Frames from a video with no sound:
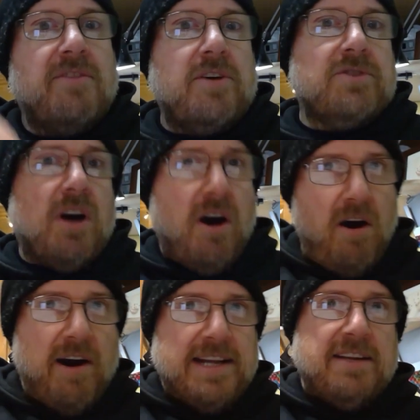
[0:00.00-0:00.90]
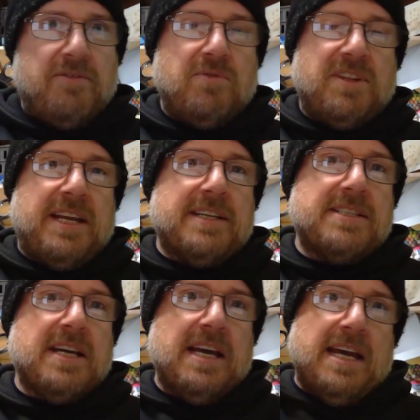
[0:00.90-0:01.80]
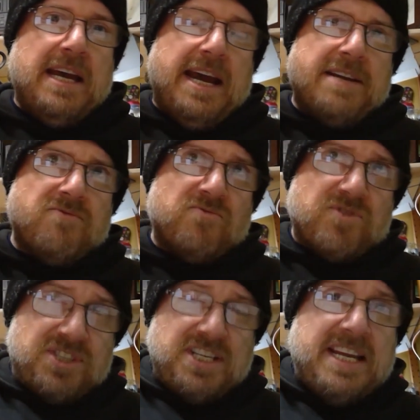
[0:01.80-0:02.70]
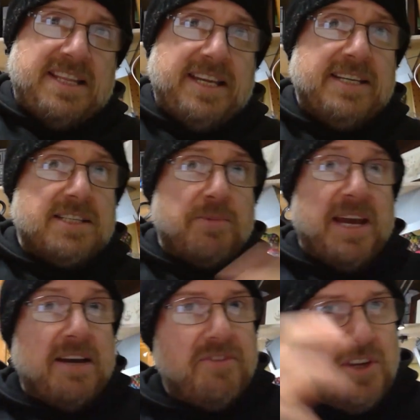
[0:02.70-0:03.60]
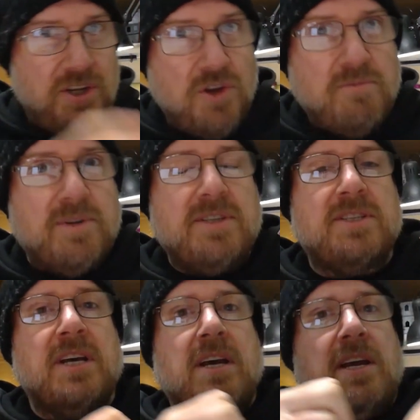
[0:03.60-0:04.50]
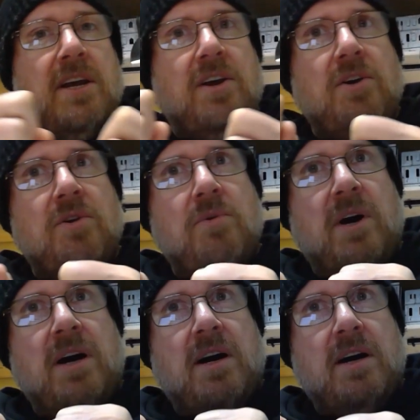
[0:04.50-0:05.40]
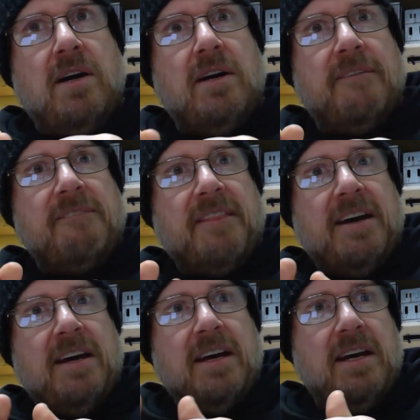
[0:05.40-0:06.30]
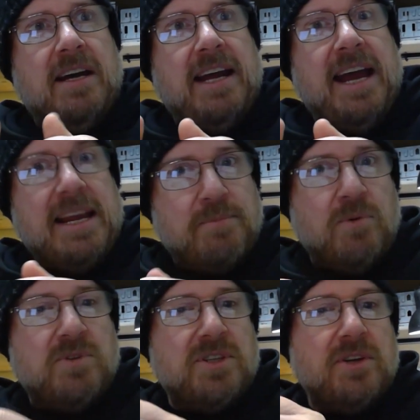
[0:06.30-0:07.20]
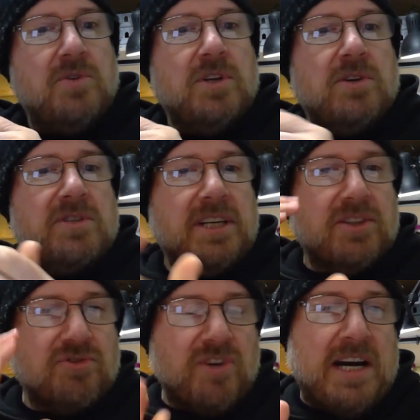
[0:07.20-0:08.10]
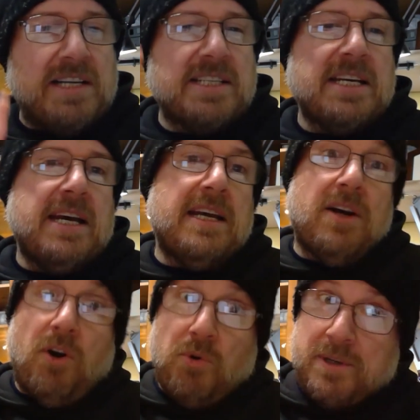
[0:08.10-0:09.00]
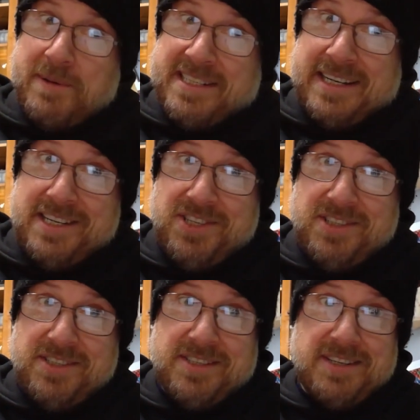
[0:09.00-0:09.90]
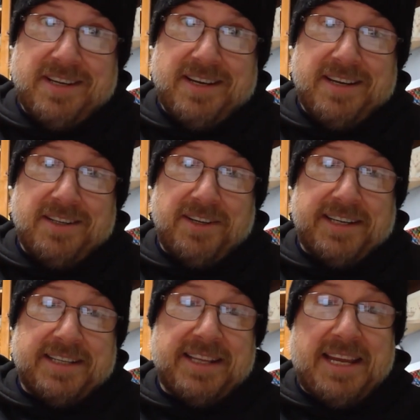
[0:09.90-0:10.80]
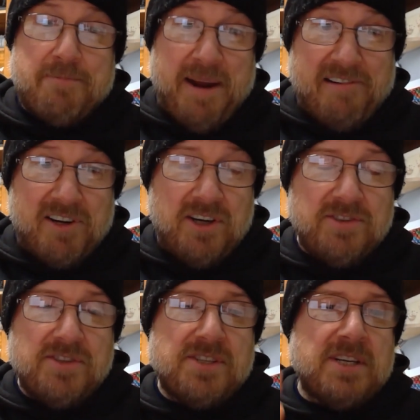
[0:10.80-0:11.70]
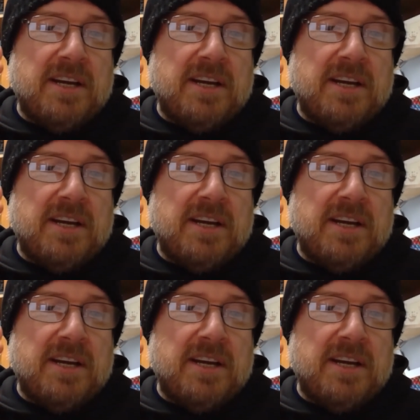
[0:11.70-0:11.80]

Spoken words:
of those high level things and see things. So we have humans who are able to, using drugs, augmentations like the paragons,